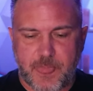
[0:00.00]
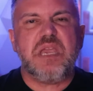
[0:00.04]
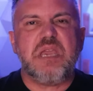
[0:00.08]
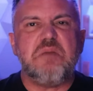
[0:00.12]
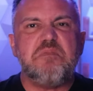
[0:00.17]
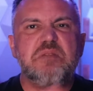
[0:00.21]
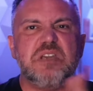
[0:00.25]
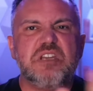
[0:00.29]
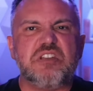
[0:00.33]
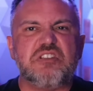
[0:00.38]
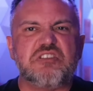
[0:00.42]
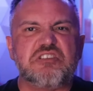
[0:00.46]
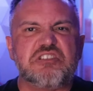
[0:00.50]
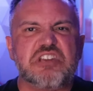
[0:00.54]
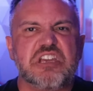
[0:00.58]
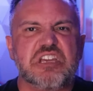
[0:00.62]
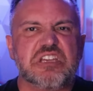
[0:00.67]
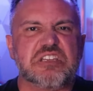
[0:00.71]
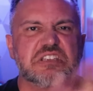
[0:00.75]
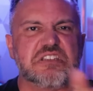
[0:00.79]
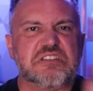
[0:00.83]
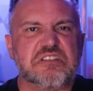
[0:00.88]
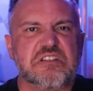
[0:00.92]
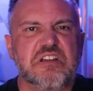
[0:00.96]
Maybe
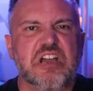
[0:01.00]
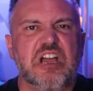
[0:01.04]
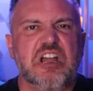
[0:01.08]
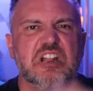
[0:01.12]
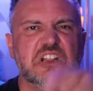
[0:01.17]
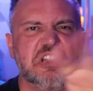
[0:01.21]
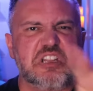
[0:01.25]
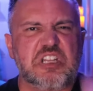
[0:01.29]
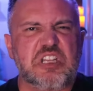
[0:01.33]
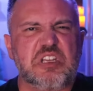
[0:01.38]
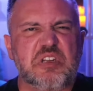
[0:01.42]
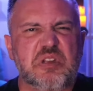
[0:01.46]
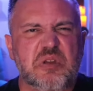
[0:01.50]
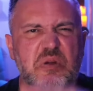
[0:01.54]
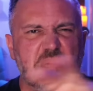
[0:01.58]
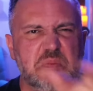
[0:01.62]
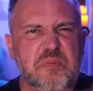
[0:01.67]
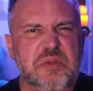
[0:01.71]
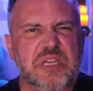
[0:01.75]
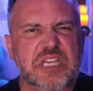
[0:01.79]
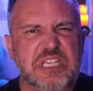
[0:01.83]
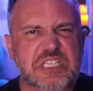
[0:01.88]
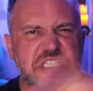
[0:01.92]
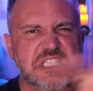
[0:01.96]
just a
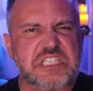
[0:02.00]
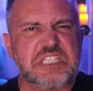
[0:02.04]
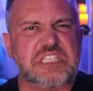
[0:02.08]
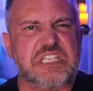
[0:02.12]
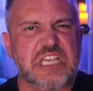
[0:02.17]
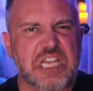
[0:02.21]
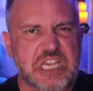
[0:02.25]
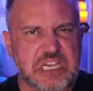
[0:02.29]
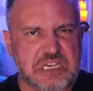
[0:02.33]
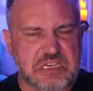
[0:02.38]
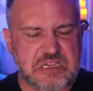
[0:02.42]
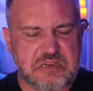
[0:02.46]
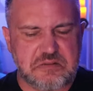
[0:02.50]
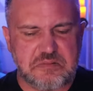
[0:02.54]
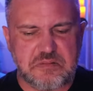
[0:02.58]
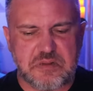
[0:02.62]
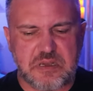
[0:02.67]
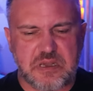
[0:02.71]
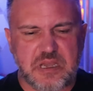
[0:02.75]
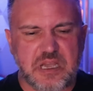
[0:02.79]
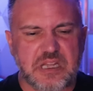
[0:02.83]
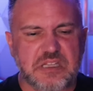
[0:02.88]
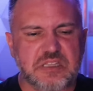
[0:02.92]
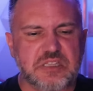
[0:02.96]
little bit sick,
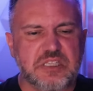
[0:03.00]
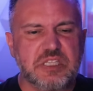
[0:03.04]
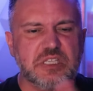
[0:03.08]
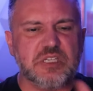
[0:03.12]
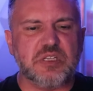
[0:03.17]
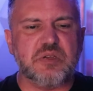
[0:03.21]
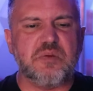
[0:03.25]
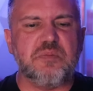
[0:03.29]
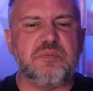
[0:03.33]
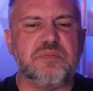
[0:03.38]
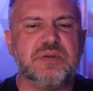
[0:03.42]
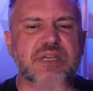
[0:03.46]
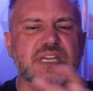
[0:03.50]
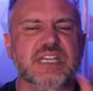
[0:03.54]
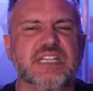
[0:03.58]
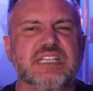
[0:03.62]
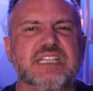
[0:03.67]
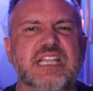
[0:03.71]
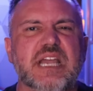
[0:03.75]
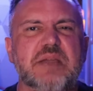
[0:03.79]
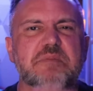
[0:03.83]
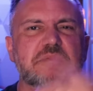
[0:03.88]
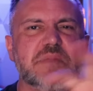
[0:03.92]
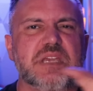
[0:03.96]
a little
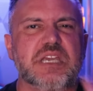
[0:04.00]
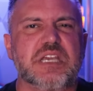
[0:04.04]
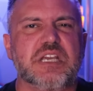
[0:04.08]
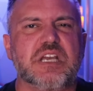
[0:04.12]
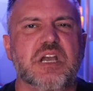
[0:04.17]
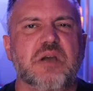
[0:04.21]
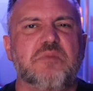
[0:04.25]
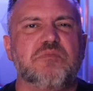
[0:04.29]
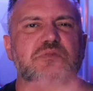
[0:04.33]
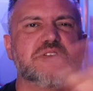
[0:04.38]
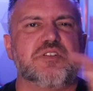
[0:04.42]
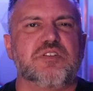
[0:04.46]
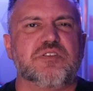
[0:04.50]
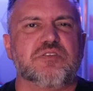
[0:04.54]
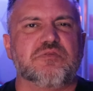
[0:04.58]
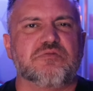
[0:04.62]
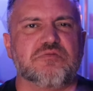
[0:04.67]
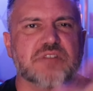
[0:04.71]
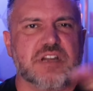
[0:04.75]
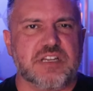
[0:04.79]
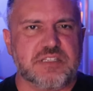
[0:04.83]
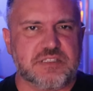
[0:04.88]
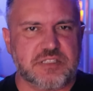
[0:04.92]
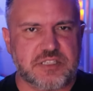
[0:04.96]
bit let me come to
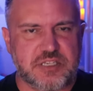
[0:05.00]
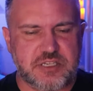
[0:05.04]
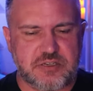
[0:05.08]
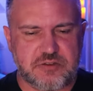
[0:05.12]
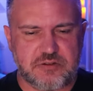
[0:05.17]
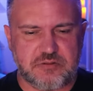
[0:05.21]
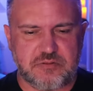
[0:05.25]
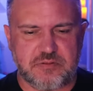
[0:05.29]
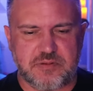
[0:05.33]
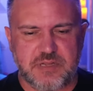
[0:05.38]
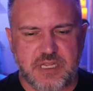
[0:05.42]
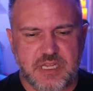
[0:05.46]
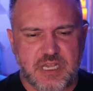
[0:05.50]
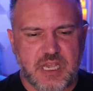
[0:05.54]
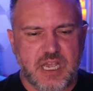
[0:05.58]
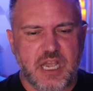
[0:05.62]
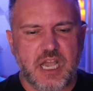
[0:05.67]
the rescue.